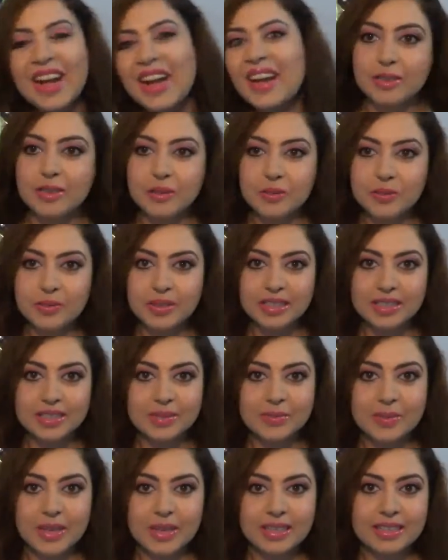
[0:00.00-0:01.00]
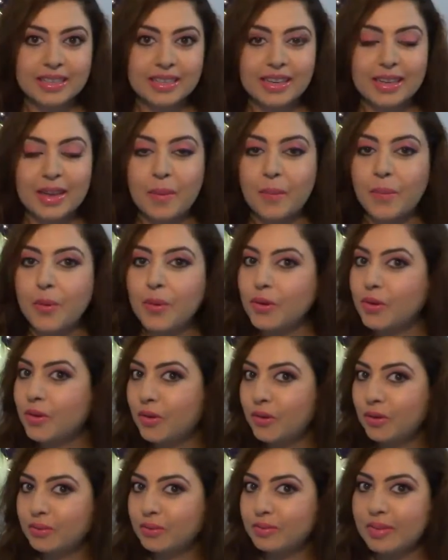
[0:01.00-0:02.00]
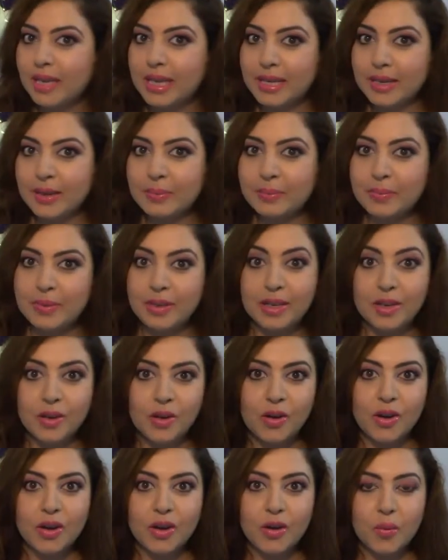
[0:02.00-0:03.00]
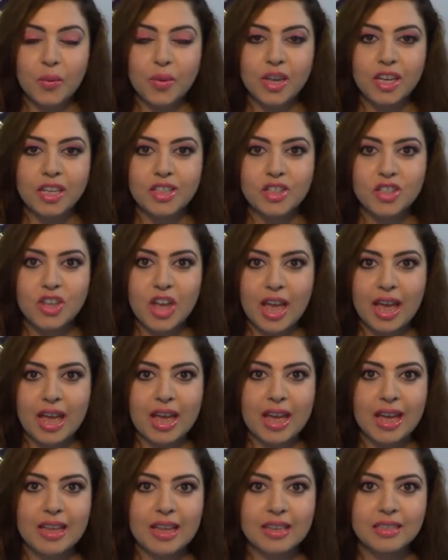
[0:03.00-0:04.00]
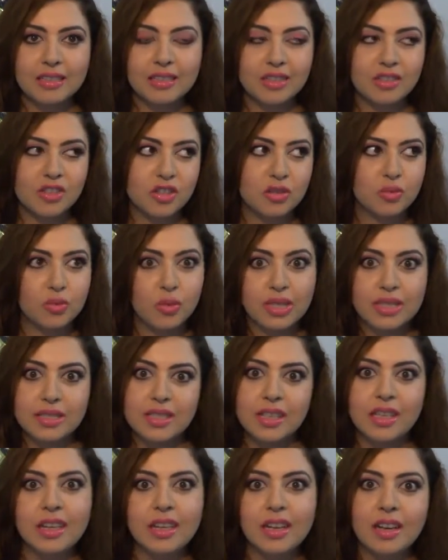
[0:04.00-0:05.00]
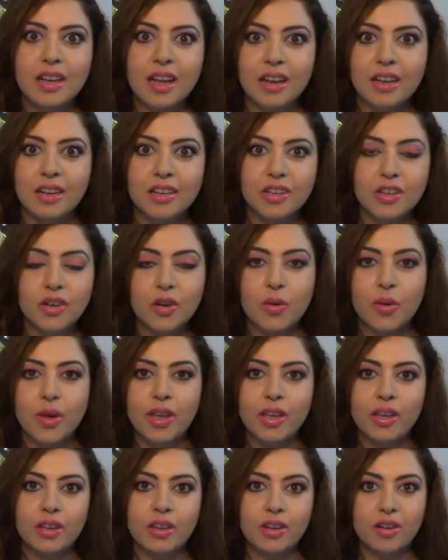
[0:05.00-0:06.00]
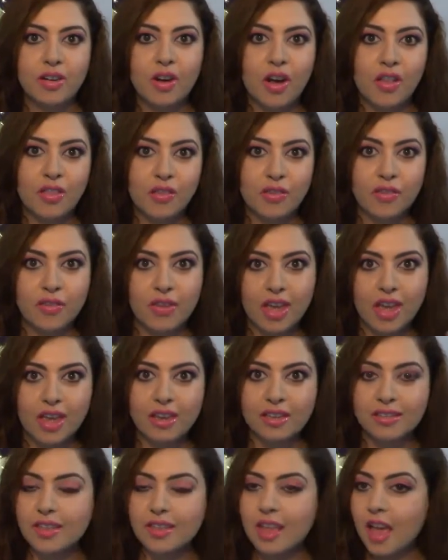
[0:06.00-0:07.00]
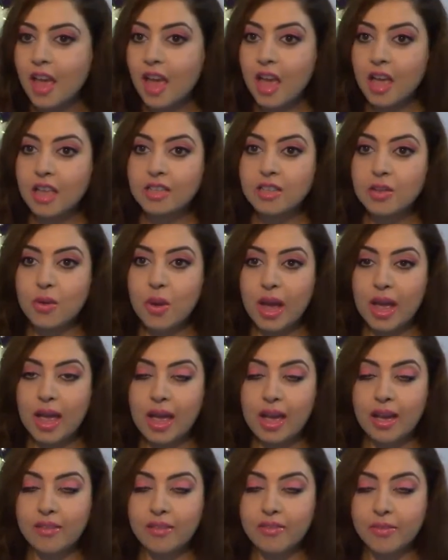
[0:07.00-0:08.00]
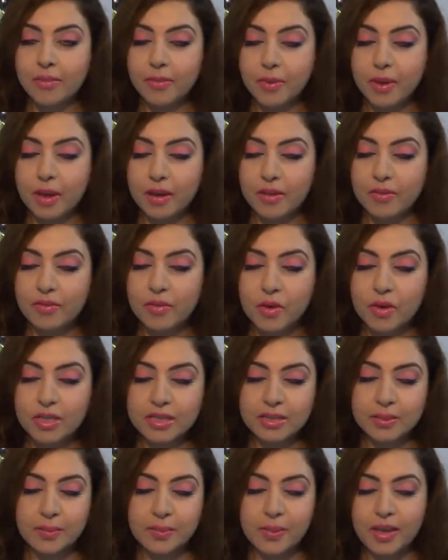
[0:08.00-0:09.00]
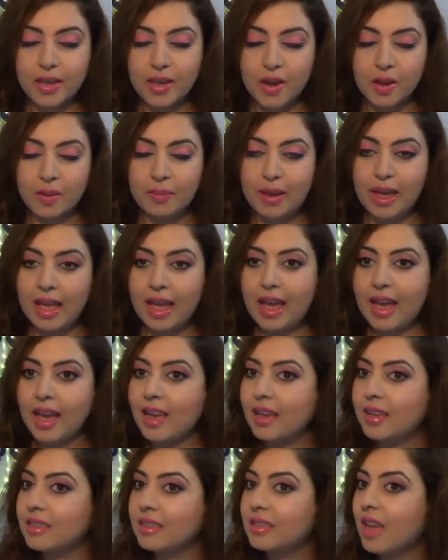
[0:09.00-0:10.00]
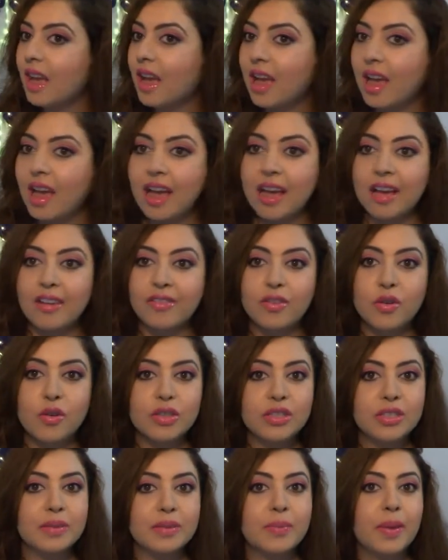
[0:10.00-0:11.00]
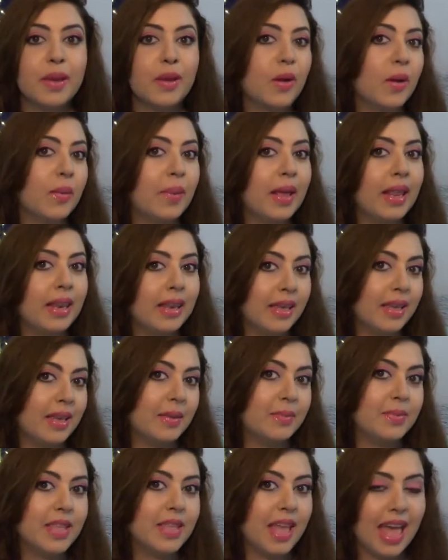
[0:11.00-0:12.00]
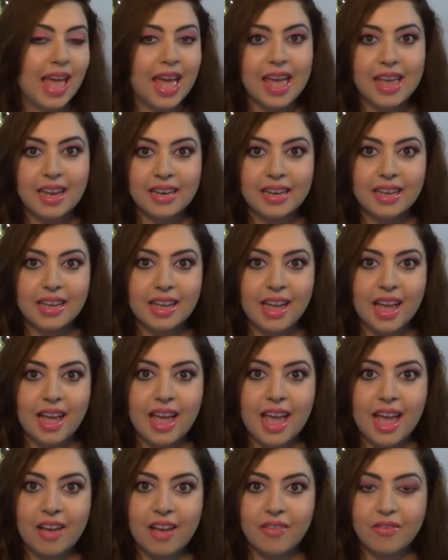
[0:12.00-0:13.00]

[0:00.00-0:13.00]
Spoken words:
So this is basically a monochrome makeup look which has just one single color going, you know, on the face. So I have fluorescent pink on my eyes, I have fluorescent pink on my lips, and I have